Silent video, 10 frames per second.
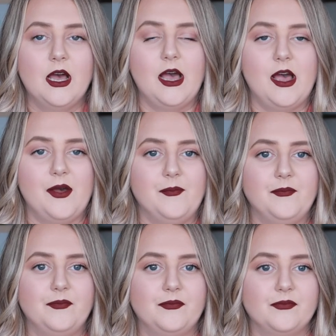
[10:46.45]

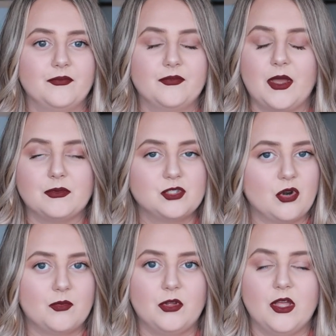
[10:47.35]
um, that was
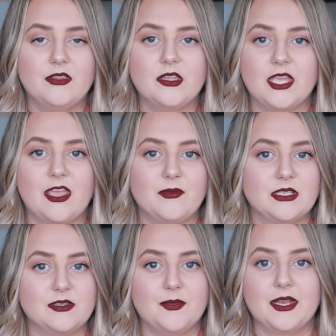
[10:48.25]
normal, and then they gave me
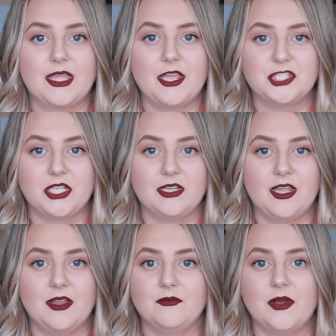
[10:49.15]
some medication
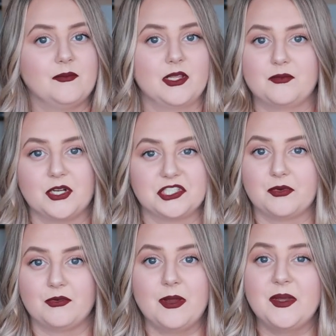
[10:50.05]
and my blood pressure
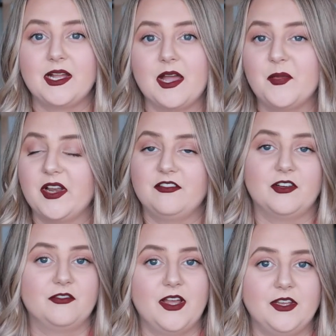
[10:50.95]
went right back up and I
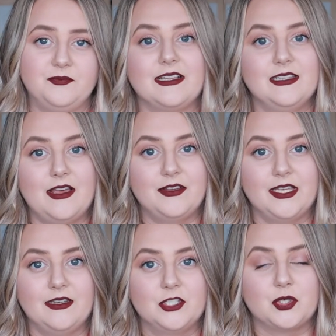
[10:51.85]
felt fine. At
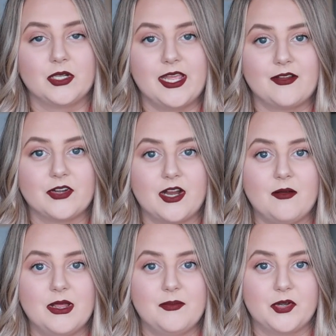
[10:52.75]
eleven, shortly after I
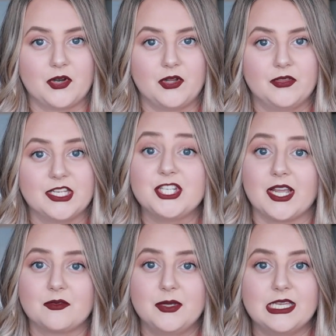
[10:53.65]
got my epidural, they
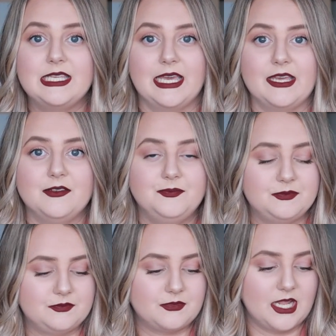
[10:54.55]
checked me again
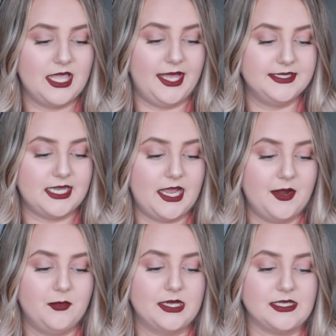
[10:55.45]
and
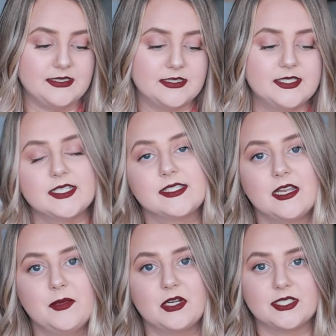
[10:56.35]
I was six
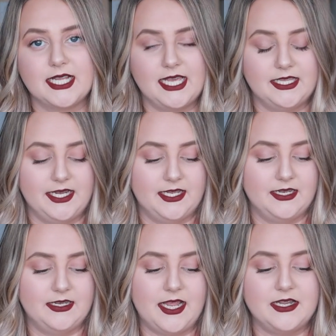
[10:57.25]
centimeters
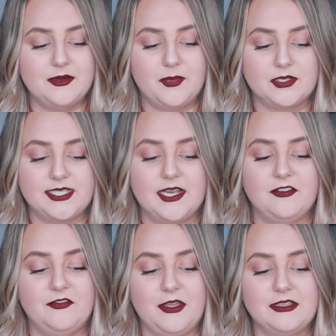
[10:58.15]
dilated, ninety percent
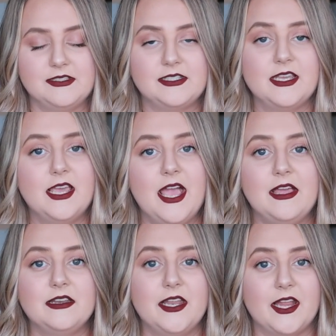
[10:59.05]
effaced,
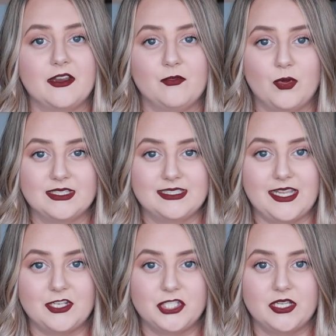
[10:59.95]
and a negative one
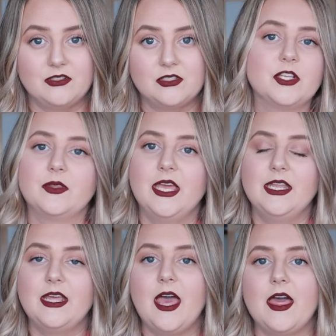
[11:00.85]
station. So
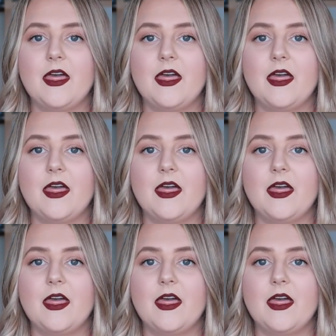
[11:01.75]
then